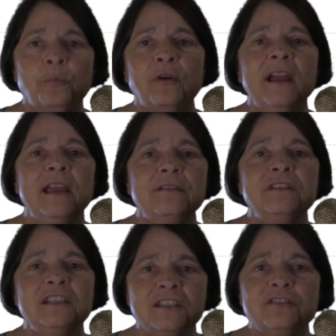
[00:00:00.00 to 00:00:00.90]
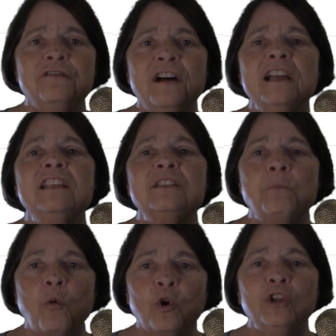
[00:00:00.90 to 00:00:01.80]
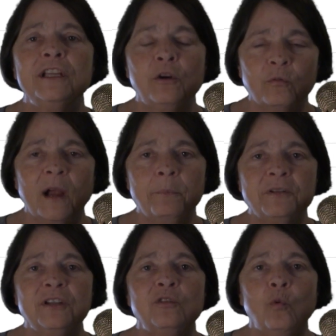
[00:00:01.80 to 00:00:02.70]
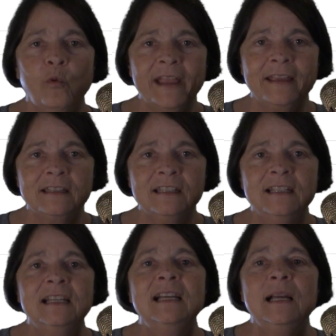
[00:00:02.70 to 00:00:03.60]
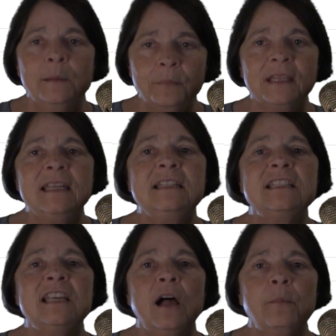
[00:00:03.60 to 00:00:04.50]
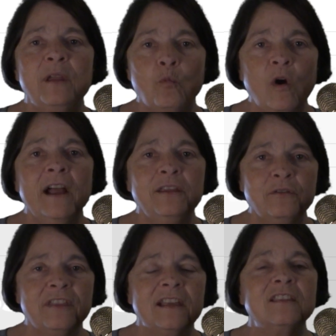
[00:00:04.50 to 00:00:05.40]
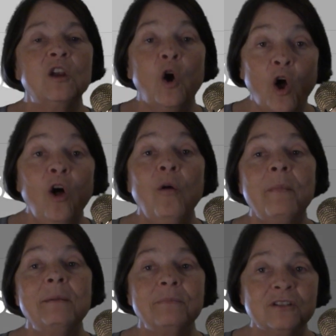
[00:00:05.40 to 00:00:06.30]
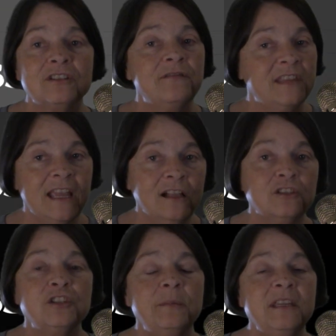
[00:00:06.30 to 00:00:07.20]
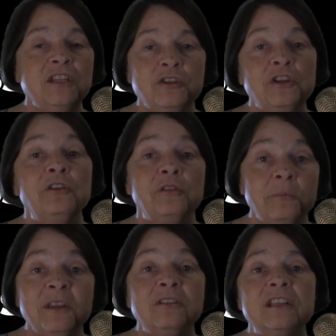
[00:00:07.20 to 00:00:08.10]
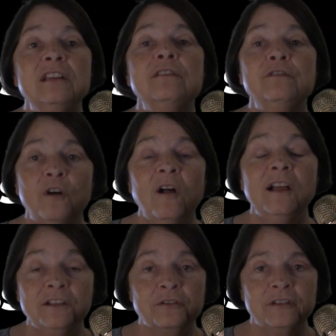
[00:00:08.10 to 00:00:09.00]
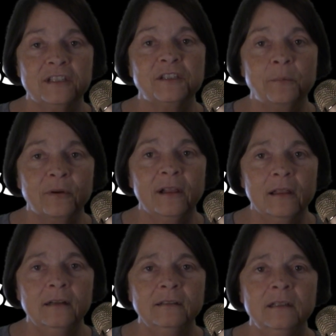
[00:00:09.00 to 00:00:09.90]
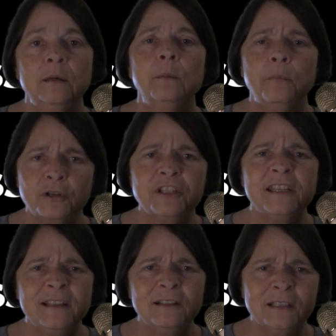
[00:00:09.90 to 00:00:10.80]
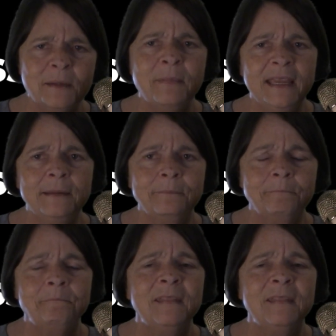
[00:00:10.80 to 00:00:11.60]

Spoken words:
Depraved is defined as morally corrupt, wicked. Please tell me why you think that all members of the LGBTQ community fall under this umbrella, particularly me.